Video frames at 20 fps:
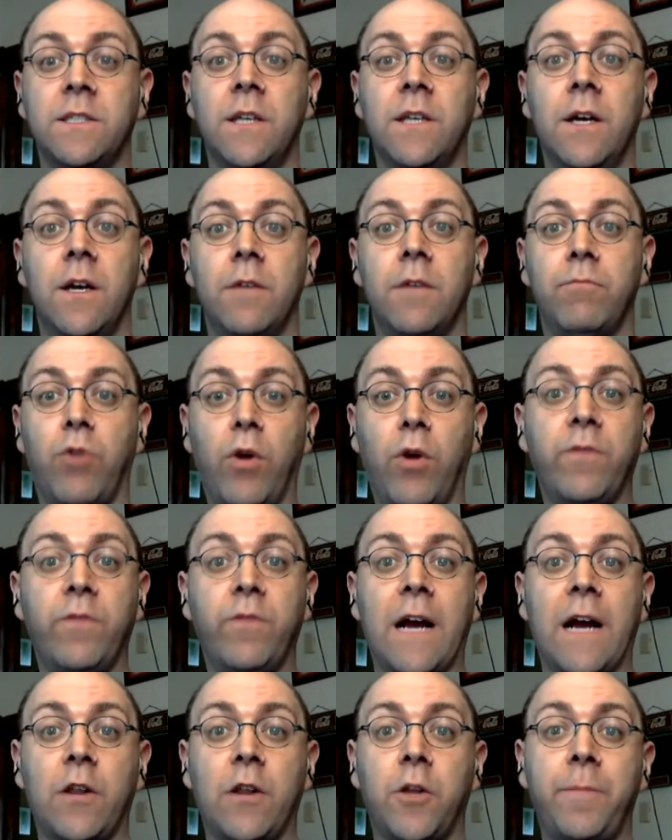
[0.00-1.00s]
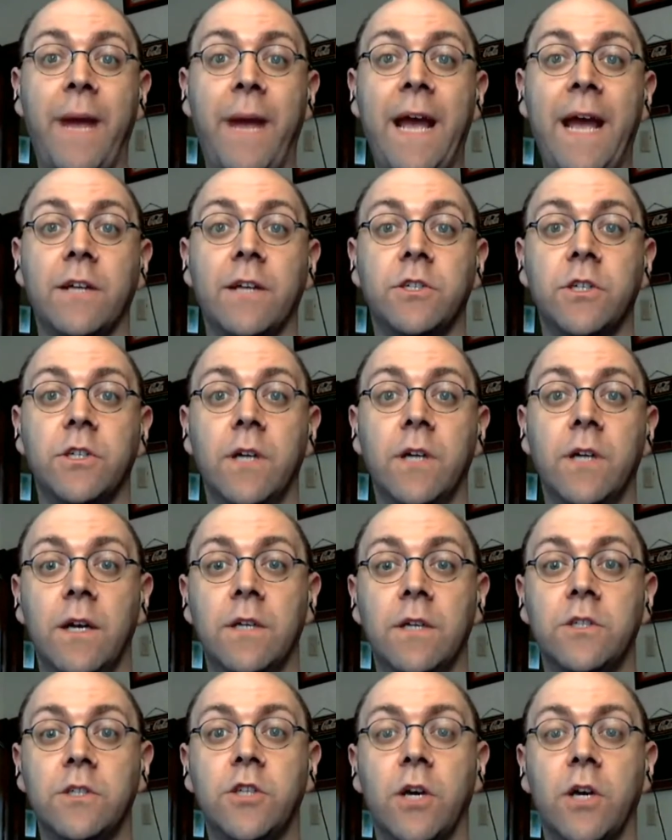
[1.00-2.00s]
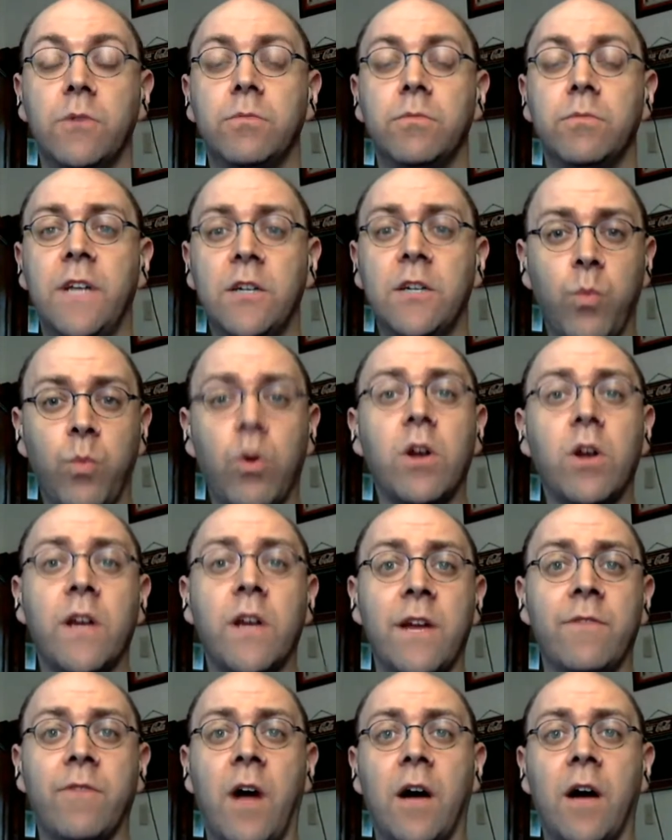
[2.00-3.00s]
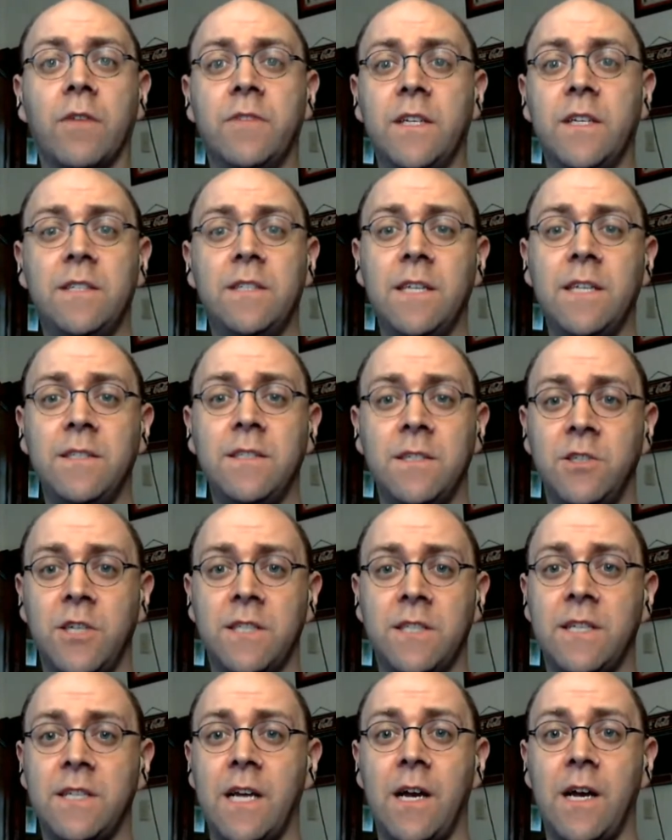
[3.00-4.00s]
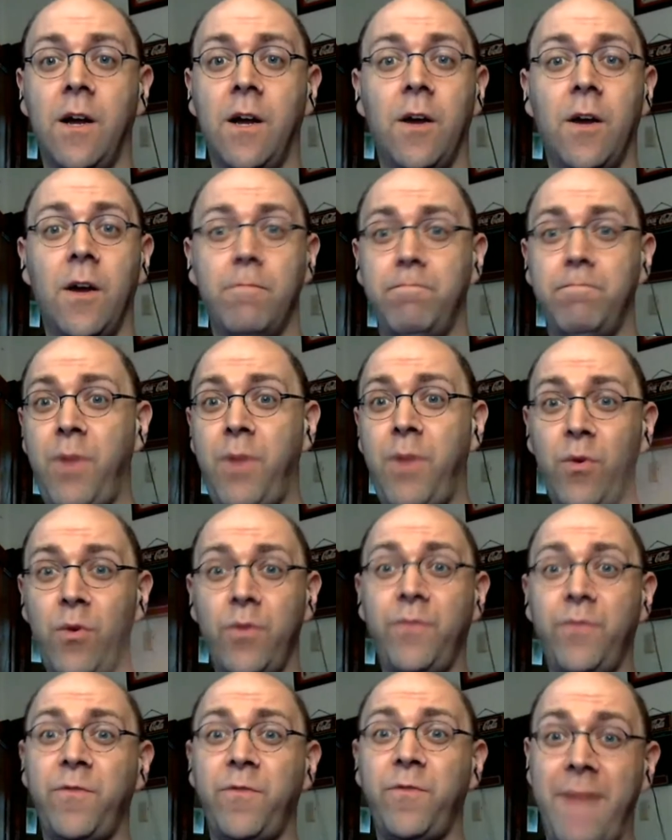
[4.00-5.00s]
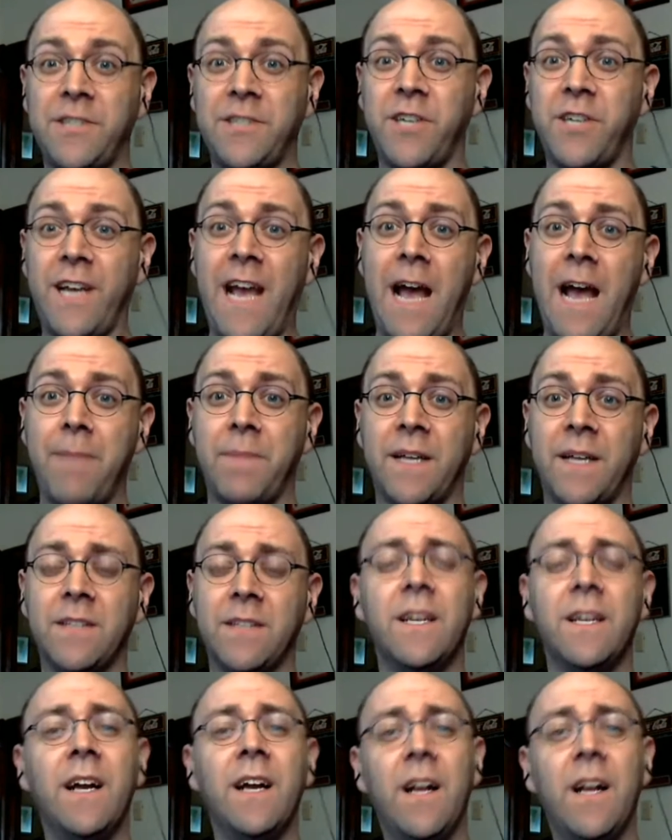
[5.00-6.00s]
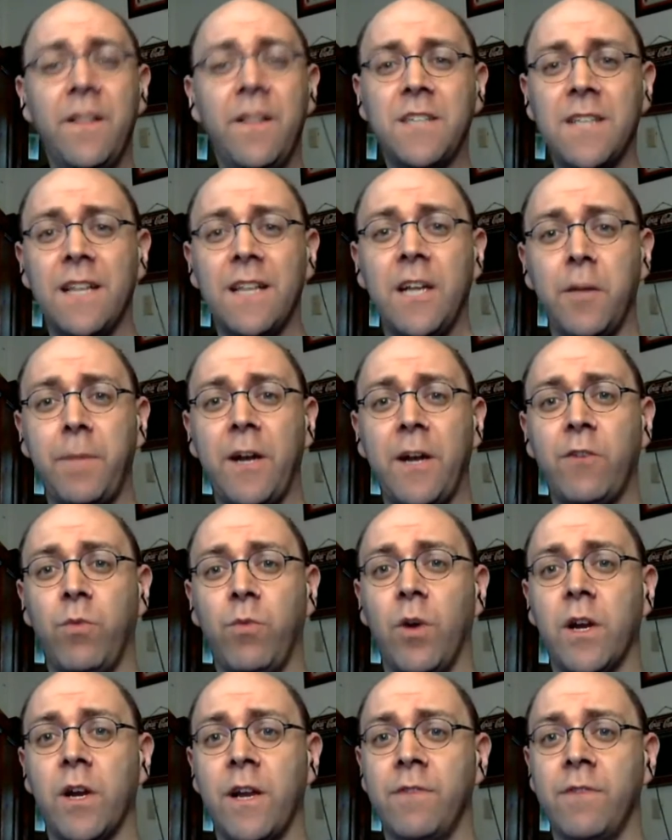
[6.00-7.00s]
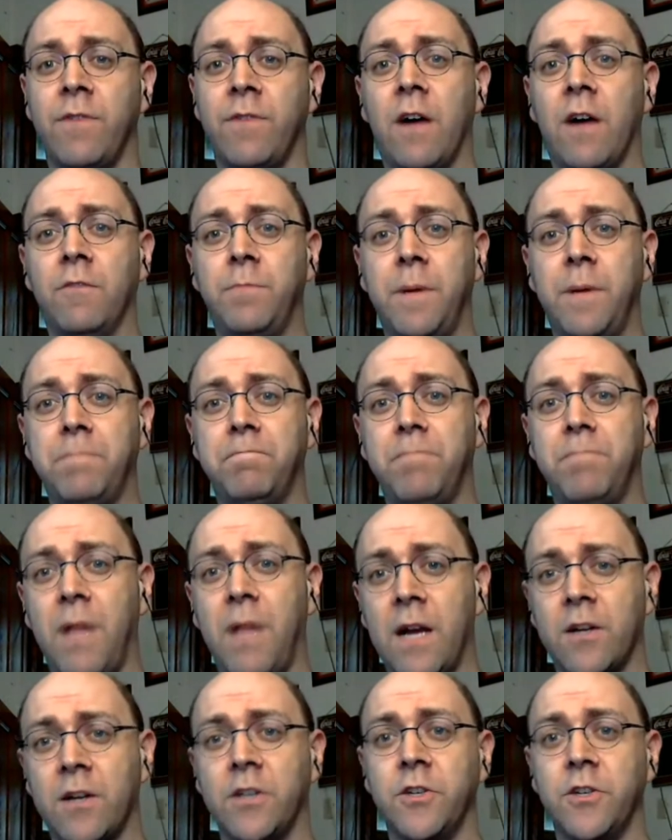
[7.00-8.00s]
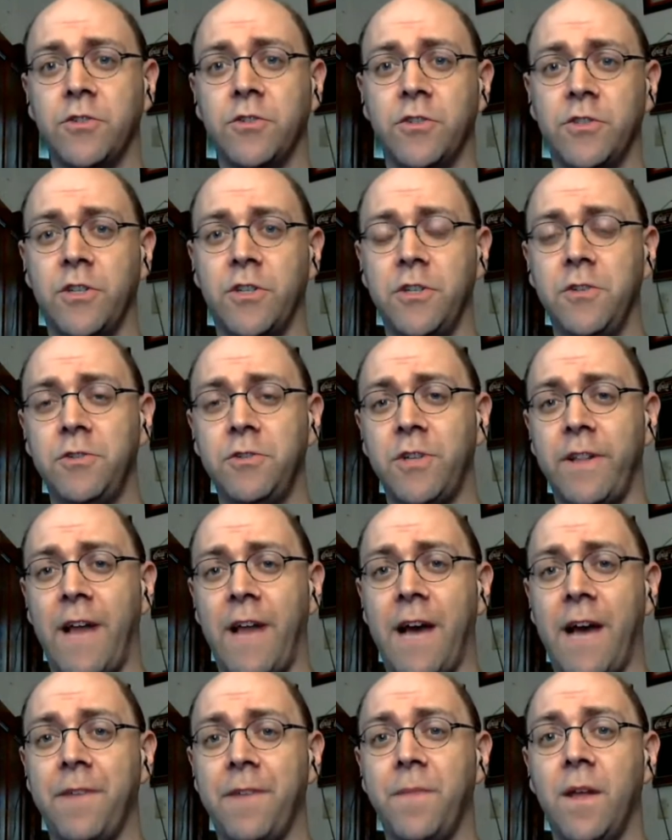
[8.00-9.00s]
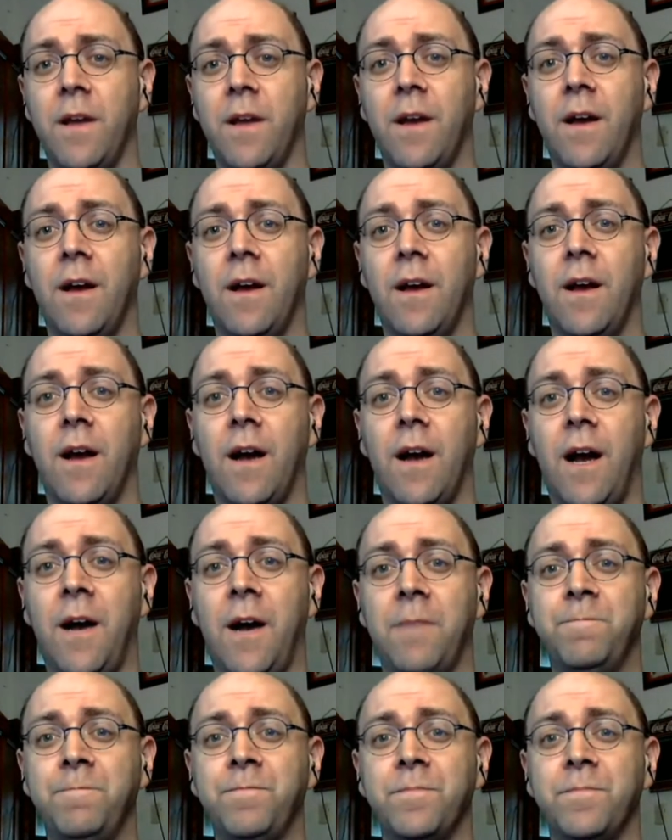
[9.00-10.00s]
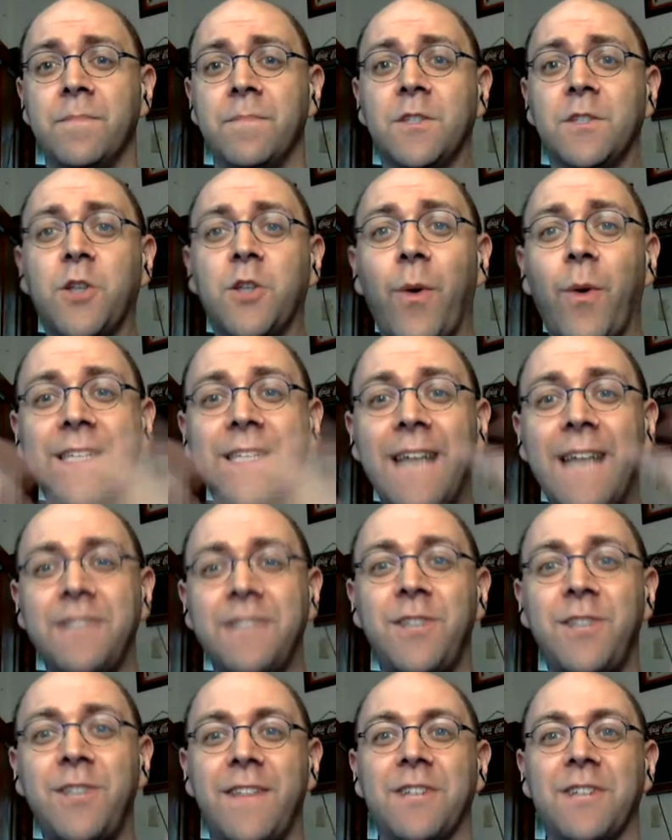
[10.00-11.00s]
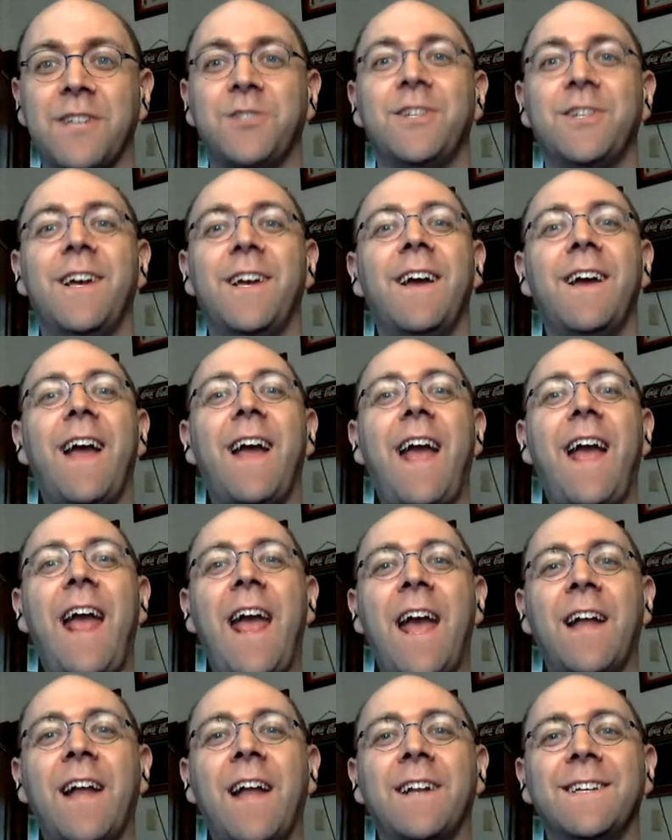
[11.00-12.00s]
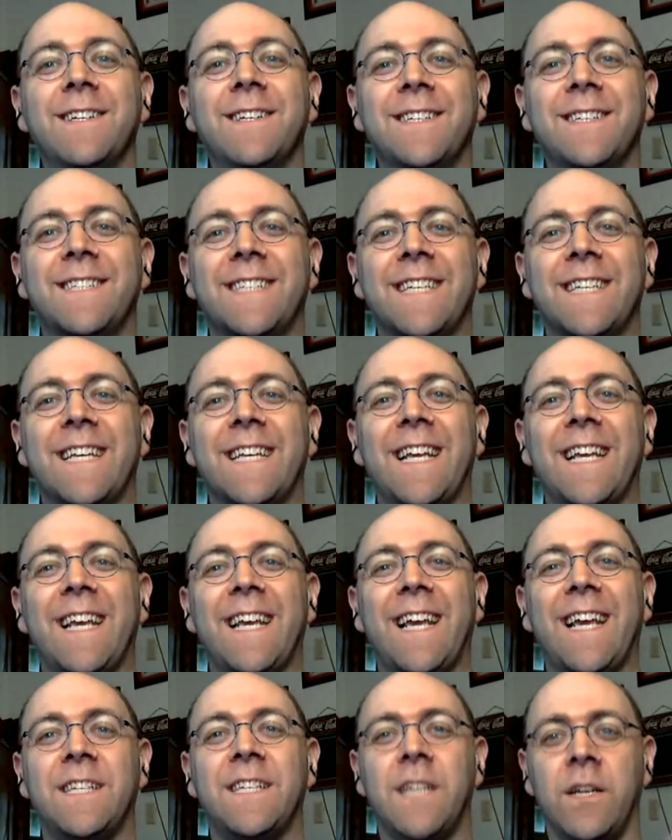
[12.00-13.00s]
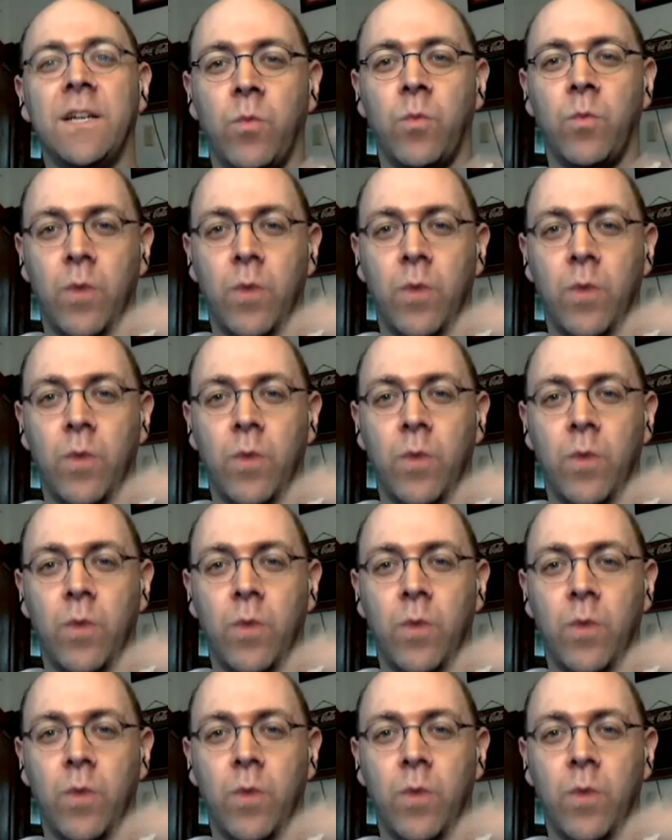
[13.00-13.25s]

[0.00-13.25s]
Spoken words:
profile or page. So there's work involved. This isn't just a poof, magic happens. There's a little bit of work involved, but Blogger users are used to that. So I tested this, and it didn't work.